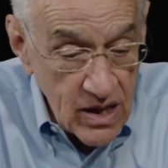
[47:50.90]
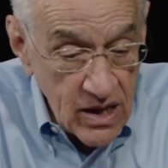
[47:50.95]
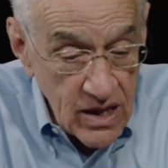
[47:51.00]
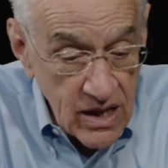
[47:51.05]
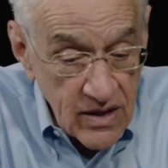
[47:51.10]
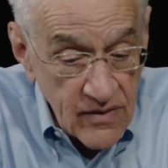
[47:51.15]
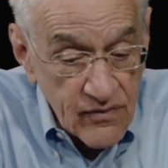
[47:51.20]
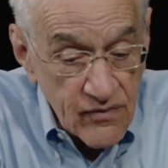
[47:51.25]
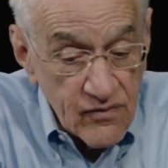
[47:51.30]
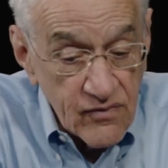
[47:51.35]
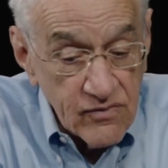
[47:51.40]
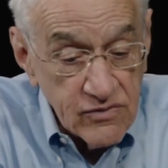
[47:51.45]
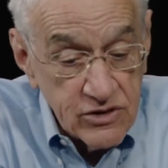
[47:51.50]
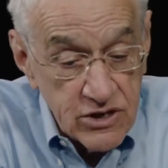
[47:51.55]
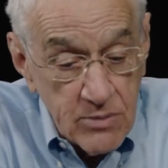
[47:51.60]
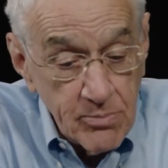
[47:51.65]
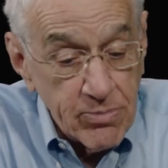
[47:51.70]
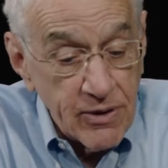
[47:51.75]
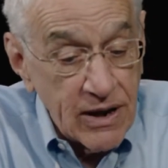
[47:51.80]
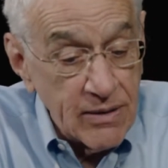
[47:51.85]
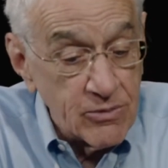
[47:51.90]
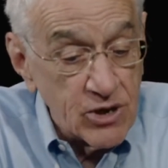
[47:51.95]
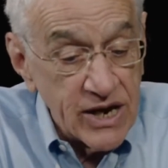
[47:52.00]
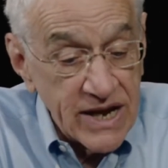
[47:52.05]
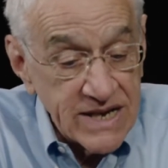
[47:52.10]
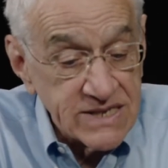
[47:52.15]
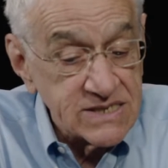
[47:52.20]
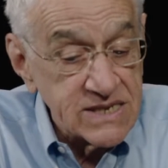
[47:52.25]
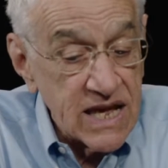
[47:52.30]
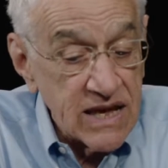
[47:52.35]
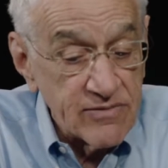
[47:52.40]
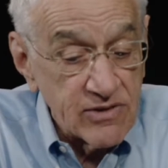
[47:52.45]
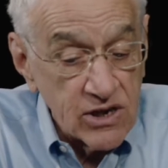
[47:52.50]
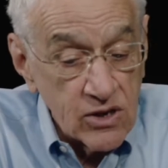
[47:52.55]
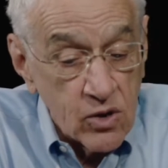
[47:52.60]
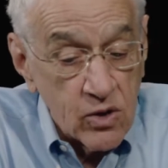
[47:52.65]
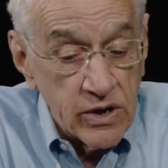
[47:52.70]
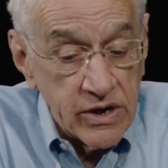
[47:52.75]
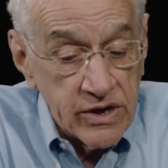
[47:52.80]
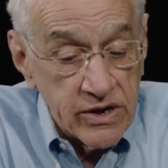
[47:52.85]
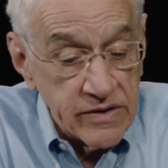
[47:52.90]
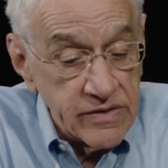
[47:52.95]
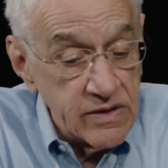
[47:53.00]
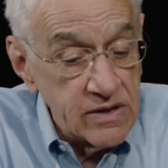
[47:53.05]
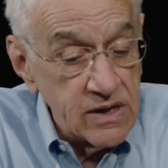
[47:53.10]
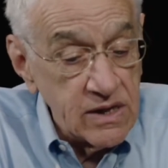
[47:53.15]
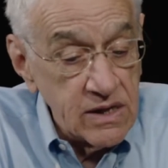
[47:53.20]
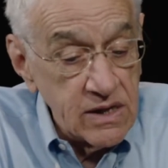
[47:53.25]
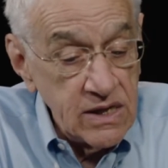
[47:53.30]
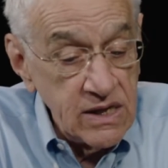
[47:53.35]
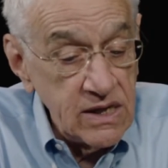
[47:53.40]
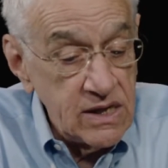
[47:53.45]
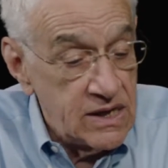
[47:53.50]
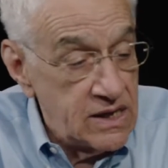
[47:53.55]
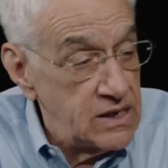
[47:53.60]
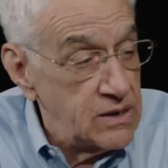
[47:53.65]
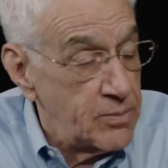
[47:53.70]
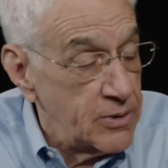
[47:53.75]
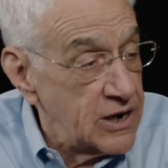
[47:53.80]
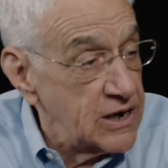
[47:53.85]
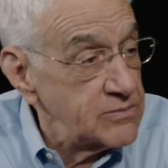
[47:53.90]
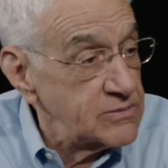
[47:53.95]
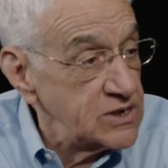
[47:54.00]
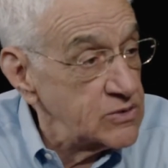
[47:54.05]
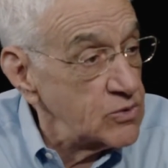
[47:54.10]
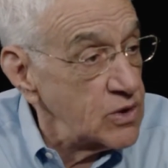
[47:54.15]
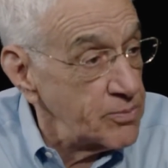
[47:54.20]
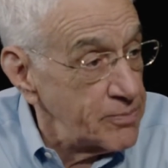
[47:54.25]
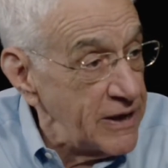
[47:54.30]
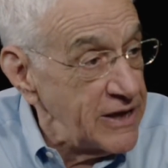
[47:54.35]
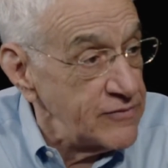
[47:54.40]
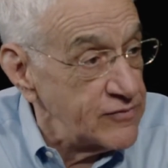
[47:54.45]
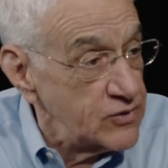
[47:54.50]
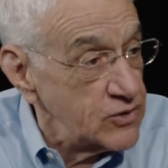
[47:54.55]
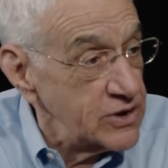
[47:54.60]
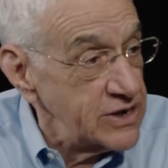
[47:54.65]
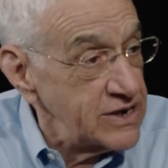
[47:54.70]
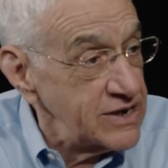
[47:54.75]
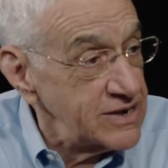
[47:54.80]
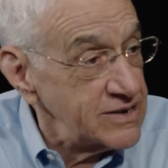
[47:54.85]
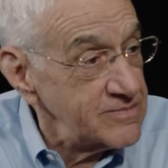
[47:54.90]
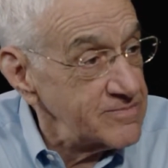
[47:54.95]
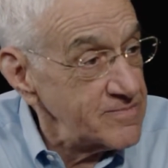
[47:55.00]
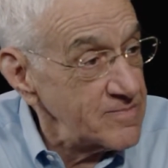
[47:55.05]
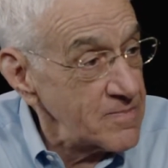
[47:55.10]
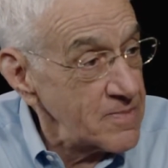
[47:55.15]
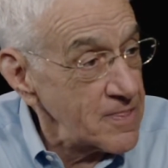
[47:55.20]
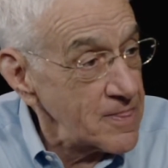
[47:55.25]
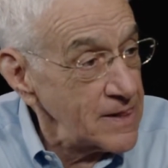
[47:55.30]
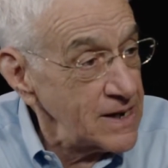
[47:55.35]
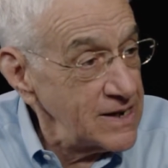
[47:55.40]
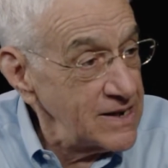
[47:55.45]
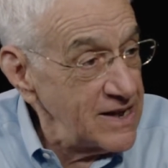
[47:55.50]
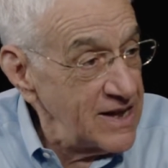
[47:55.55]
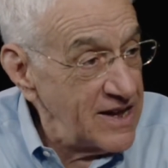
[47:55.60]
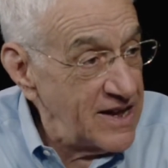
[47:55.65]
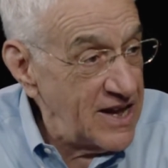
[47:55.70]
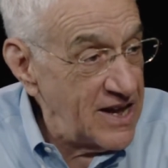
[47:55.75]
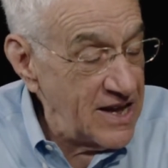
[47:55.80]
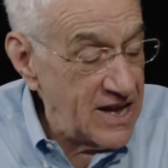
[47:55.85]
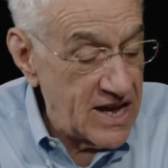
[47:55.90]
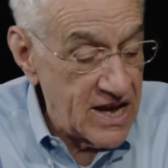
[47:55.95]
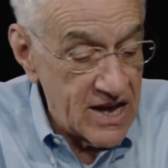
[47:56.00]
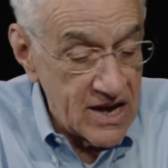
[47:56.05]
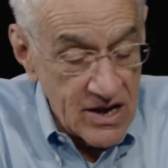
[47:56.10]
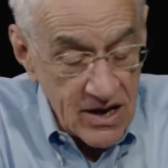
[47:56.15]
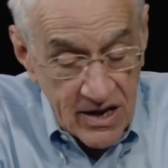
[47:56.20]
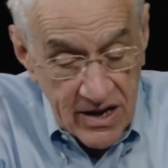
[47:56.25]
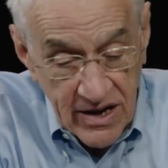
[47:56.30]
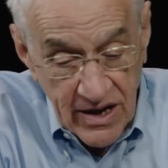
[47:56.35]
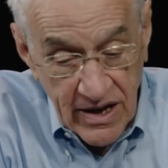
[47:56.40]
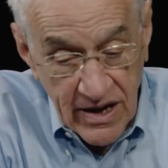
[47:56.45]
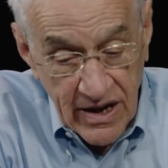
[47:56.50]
if Jim Plummer has to have a lawyer, the EE department will pay for it, and